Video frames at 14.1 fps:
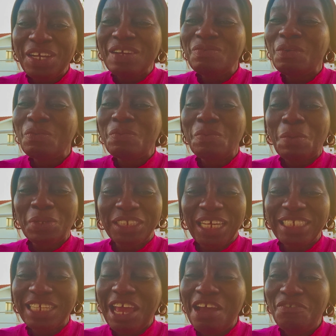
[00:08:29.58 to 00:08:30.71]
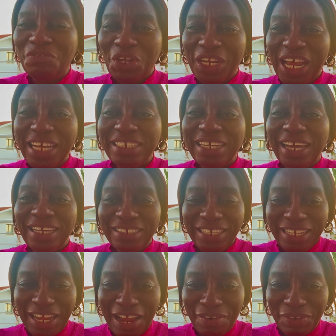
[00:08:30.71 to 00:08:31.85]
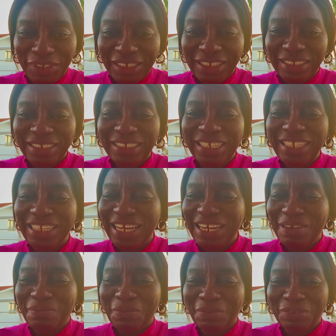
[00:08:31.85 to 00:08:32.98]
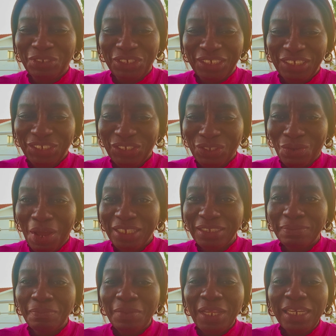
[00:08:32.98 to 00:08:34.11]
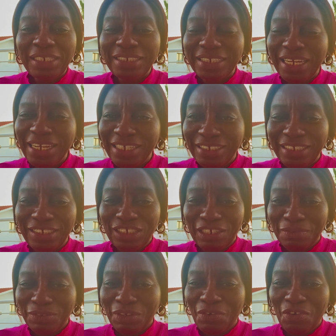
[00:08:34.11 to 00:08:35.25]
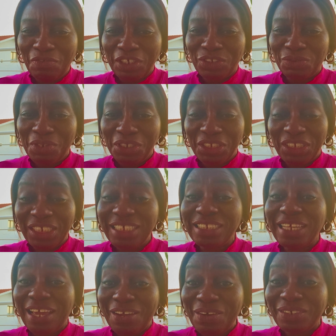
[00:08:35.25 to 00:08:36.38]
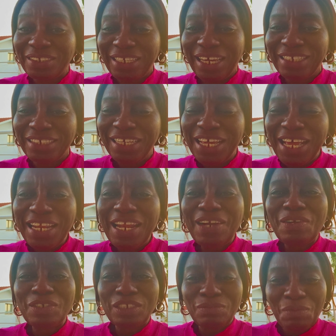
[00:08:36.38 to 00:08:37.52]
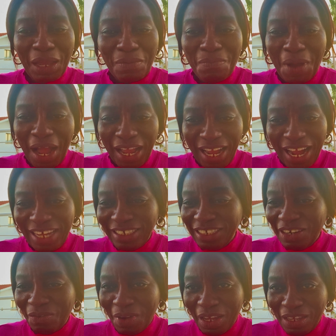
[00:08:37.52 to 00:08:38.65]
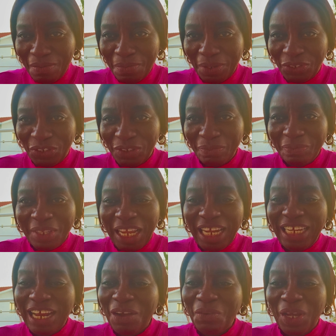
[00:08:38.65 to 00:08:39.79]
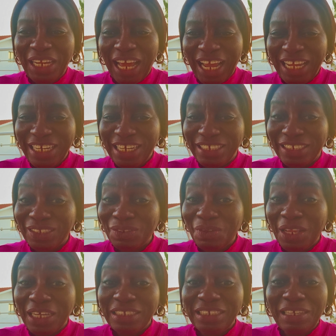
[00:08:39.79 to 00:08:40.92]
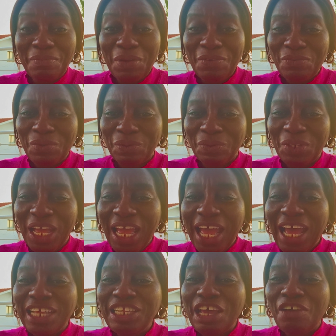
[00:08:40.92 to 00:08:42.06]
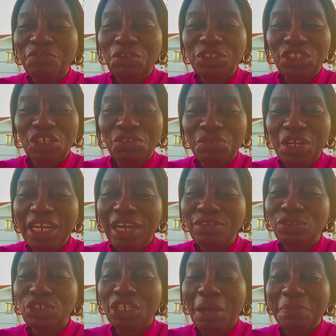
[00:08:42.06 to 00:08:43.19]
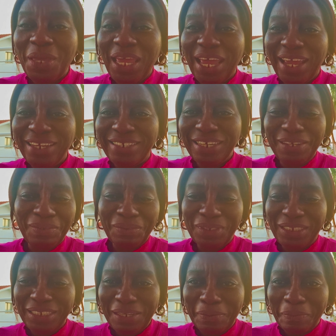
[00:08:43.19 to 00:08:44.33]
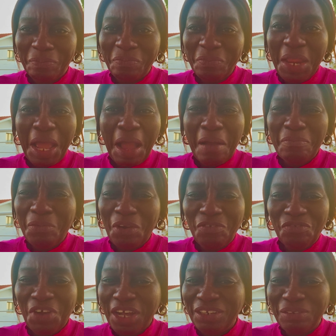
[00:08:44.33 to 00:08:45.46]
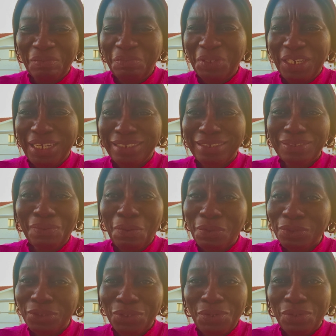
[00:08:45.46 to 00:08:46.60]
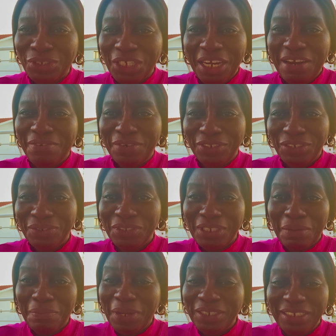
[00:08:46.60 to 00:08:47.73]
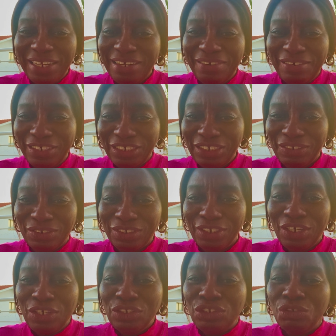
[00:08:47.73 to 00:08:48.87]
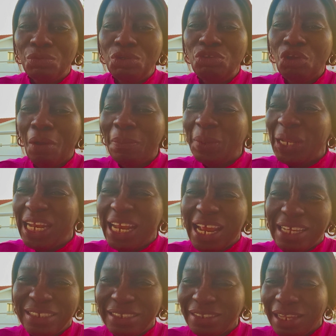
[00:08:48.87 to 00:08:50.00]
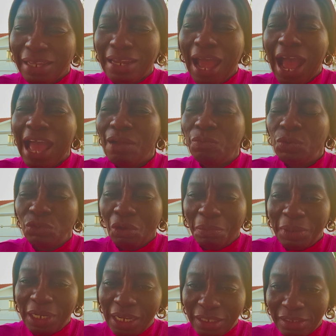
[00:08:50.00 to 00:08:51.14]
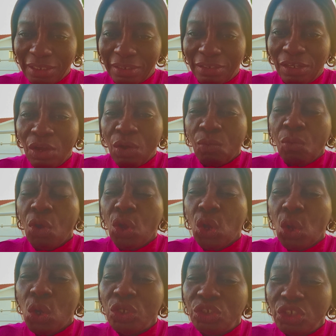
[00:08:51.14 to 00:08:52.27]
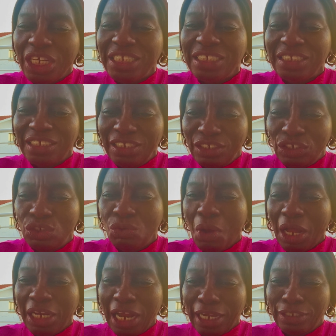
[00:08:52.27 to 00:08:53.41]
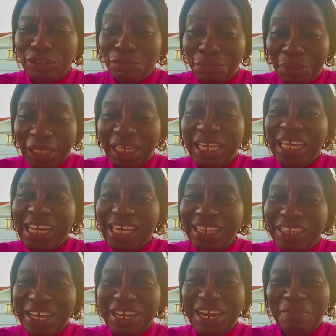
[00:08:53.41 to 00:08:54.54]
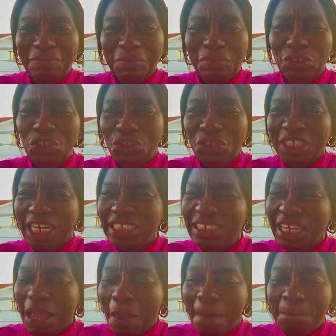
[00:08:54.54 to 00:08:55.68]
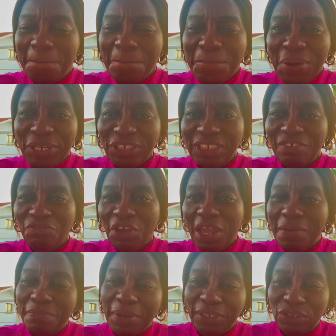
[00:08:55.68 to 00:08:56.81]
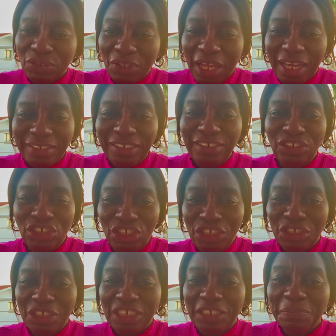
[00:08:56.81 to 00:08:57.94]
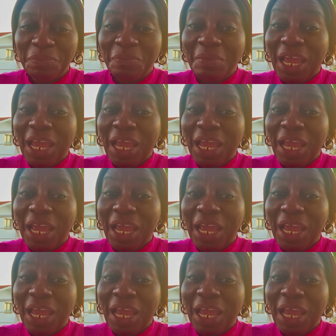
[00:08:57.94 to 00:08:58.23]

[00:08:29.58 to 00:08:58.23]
We will possess every land as inheritance in the name of Jesus Christ. In Genesis chapter 1 verse 26, then God said, let us make mankind in our image, in our likeness, so that they may rule. I therefore decree that you shall be head and not tail, above and not beneath. So also your generations and my generations, you will not be less than, I will not be less than what God destined you and I to be in the name of Jesus. I say a massive amen to that in Jesus' name.